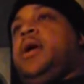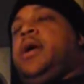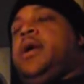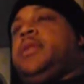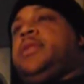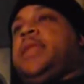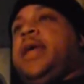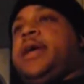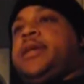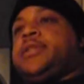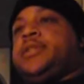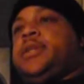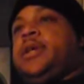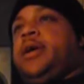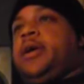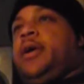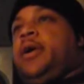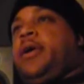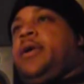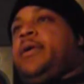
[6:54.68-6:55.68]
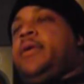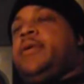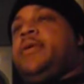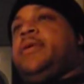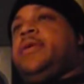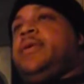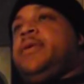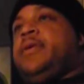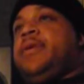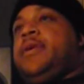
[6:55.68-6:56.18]
next year,
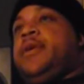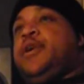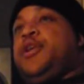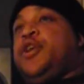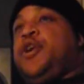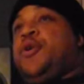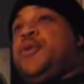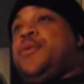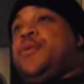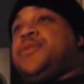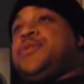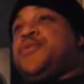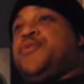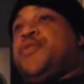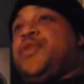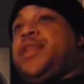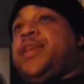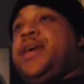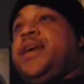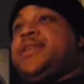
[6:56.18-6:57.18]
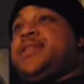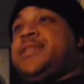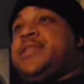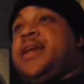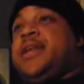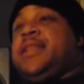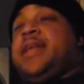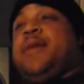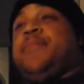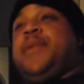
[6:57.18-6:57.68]
to really
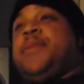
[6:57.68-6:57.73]
extend that,